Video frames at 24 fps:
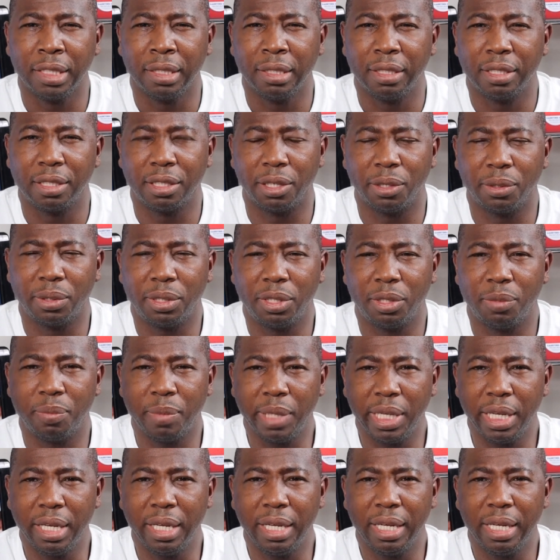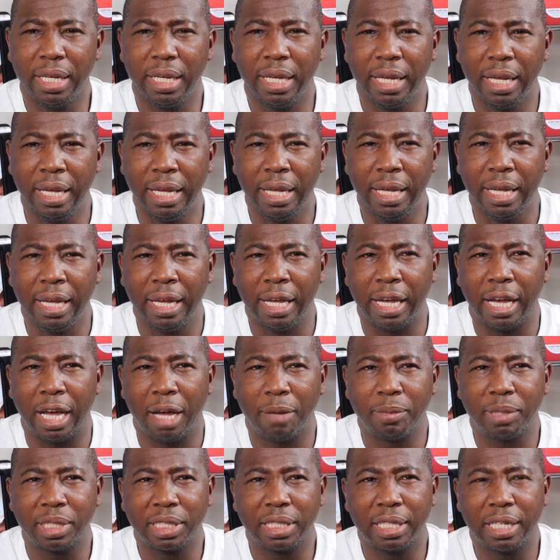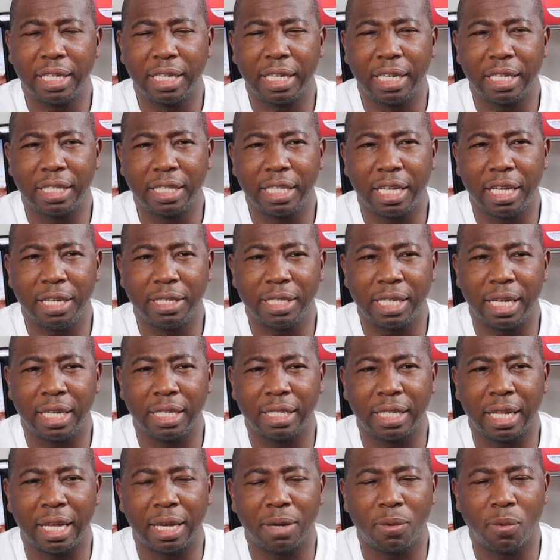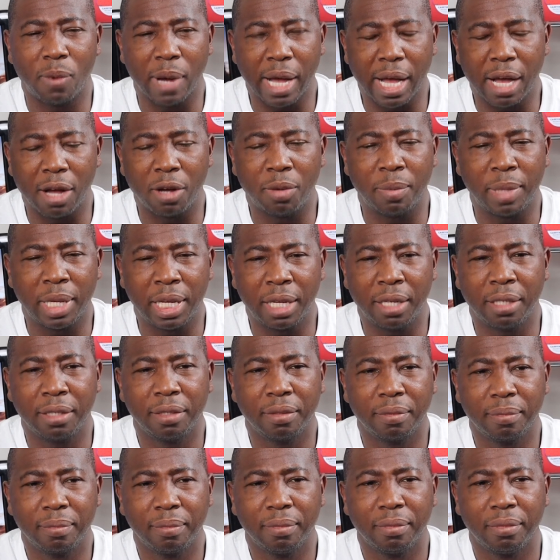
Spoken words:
So to me, I'm just looking at things that like, wow, man.